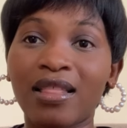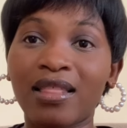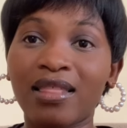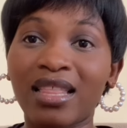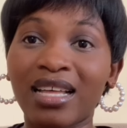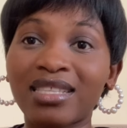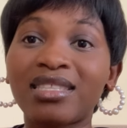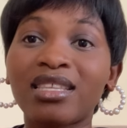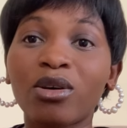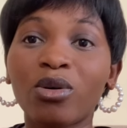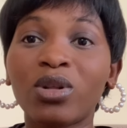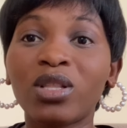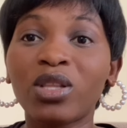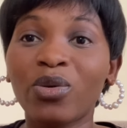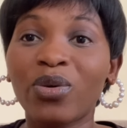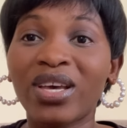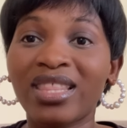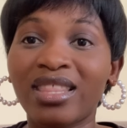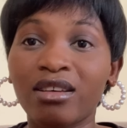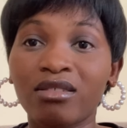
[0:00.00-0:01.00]
the
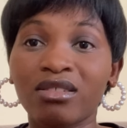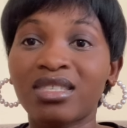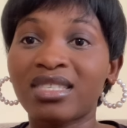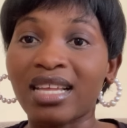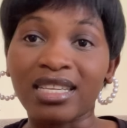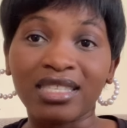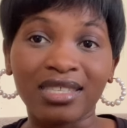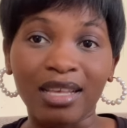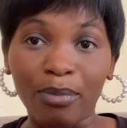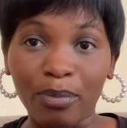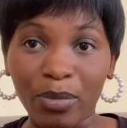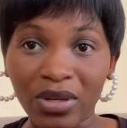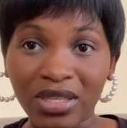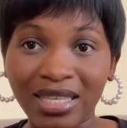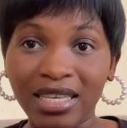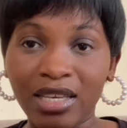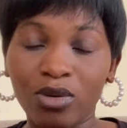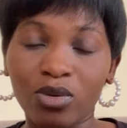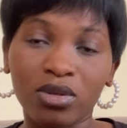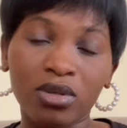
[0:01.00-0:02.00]
only way they will start
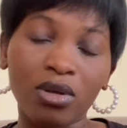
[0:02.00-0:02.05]
supporting you.